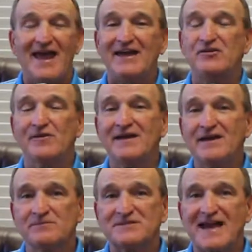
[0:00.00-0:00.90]
And your
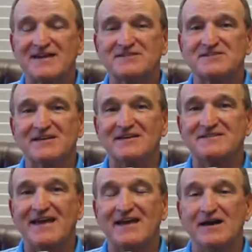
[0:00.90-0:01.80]
income tax is going to
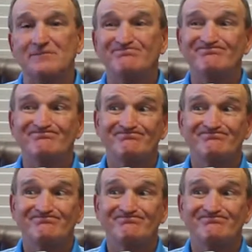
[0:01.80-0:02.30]
take up